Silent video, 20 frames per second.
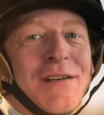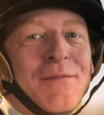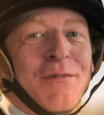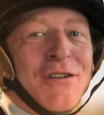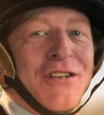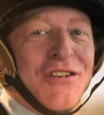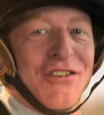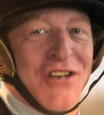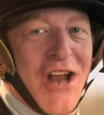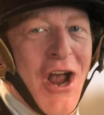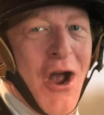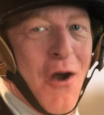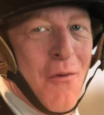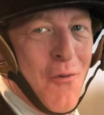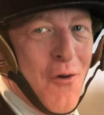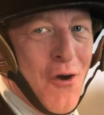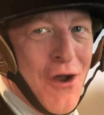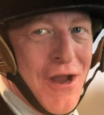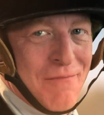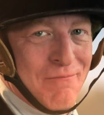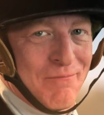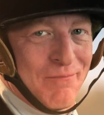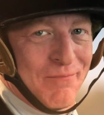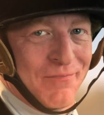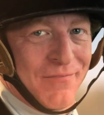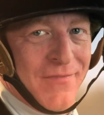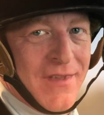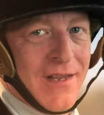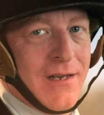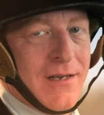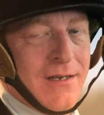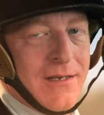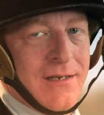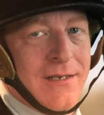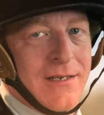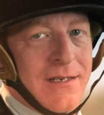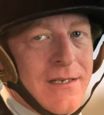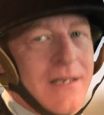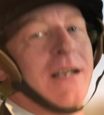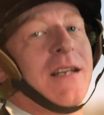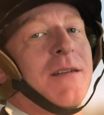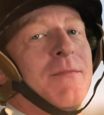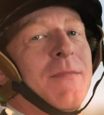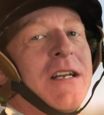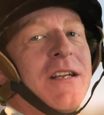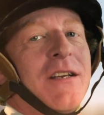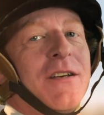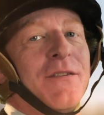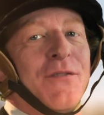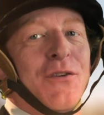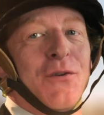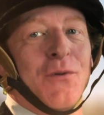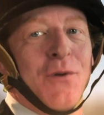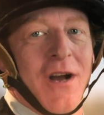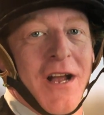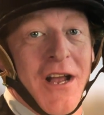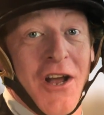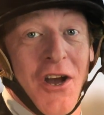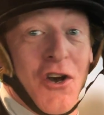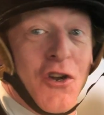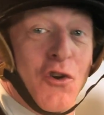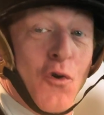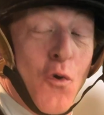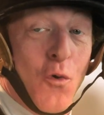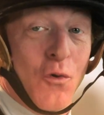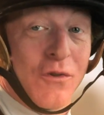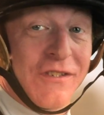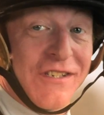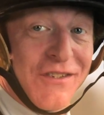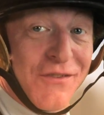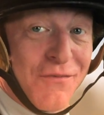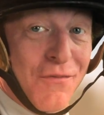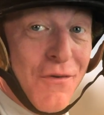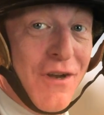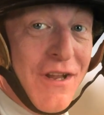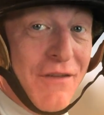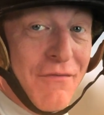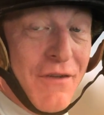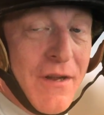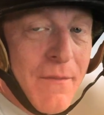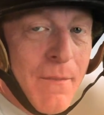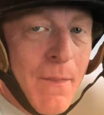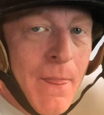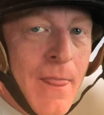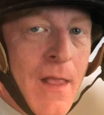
British cowboy. Like many of you, I herd horses for a living,